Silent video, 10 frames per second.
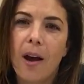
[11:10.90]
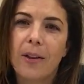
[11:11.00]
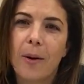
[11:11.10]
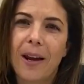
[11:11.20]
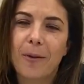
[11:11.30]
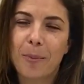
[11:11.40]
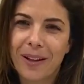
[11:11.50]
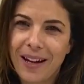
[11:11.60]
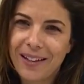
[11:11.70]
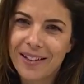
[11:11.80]
Otherwise,
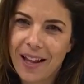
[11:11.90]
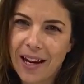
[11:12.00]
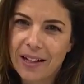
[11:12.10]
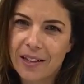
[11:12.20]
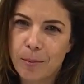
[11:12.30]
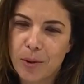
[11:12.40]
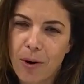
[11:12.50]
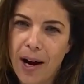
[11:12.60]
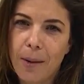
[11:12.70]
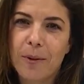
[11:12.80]
please like and
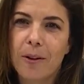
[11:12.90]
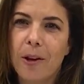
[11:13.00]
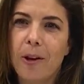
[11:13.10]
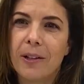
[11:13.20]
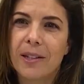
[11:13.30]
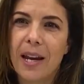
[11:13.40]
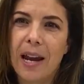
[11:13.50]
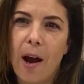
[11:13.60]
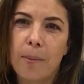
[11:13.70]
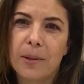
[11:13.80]
subscribe so that you can
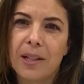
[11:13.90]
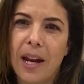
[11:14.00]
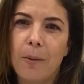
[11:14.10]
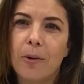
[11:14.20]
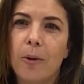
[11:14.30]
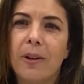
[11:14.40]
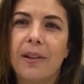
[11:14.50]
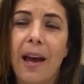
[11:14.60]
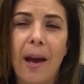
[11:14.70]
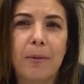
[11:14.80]
stay up to date with all the
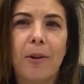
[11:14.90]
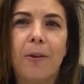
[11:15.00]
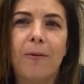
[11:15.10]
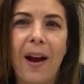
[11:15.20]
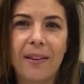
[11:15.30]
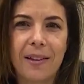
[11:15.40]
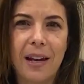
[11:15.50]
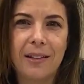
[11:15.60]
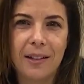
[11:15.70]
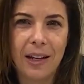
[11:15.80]
absolutely
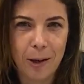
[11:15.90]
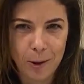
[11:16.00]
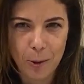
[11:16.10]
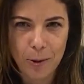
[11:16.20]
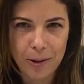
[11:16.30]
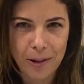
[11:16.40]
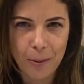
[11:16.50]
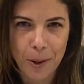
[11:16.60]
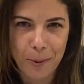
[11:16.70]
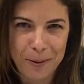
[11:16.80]
fascinating N I C U talks that
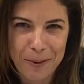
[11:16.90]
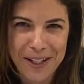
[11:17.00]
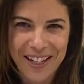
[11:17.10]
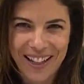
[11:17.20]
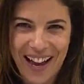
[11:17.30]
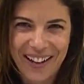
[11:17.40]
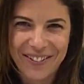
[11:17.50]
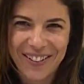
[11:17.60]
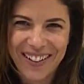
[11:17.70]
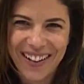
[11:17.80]
we, we shall have.
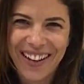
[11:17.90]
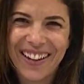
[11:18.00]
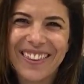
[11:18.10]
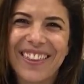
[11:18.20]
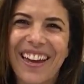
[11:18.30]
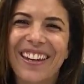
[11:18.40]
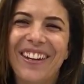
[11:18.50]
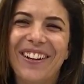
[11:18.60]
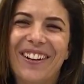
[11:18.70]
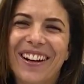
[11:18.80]
Yes. Thank
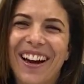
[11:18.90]
you.